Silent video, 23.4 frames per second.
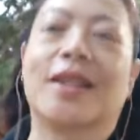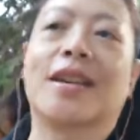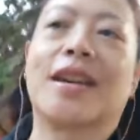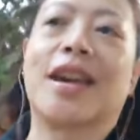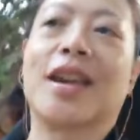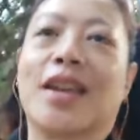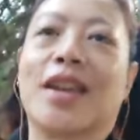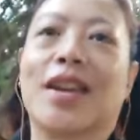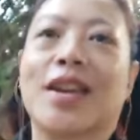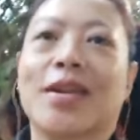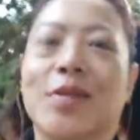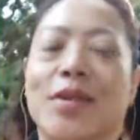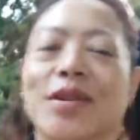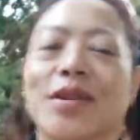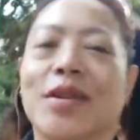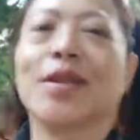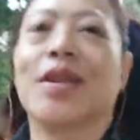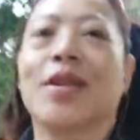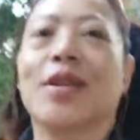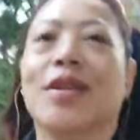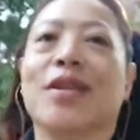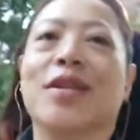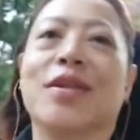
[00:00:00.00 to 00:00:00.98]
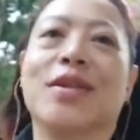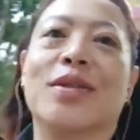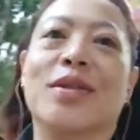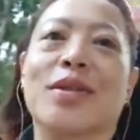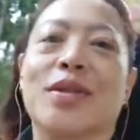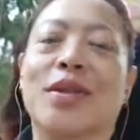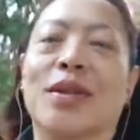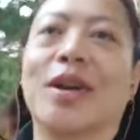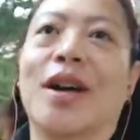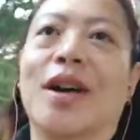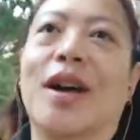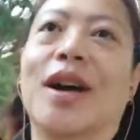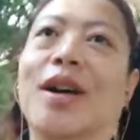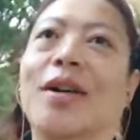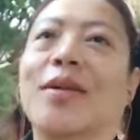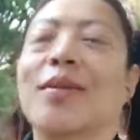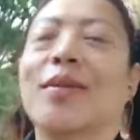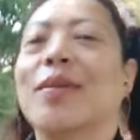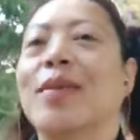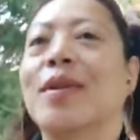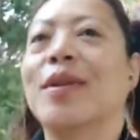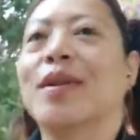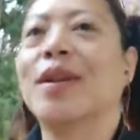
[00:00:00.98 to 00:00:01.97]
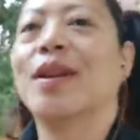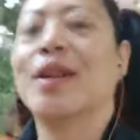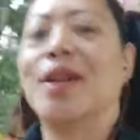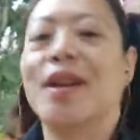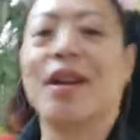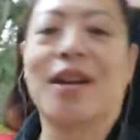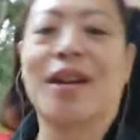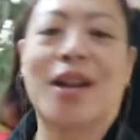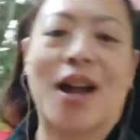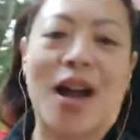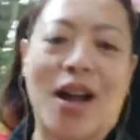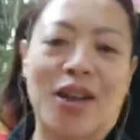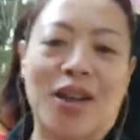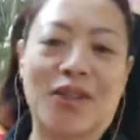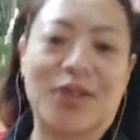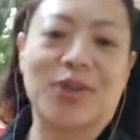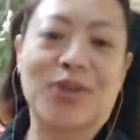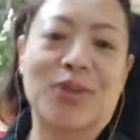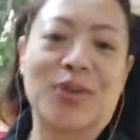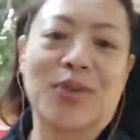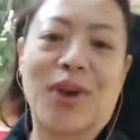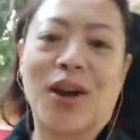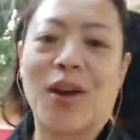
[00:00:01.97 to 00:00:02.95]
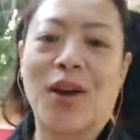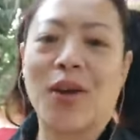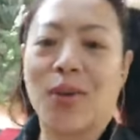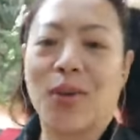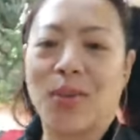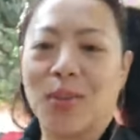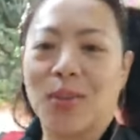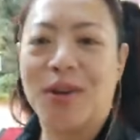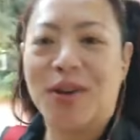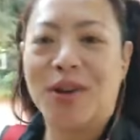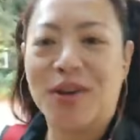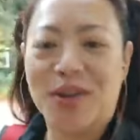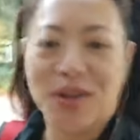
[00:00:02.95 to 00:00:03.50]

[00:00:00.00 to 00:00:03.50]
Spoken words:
kink community called Castle Realm.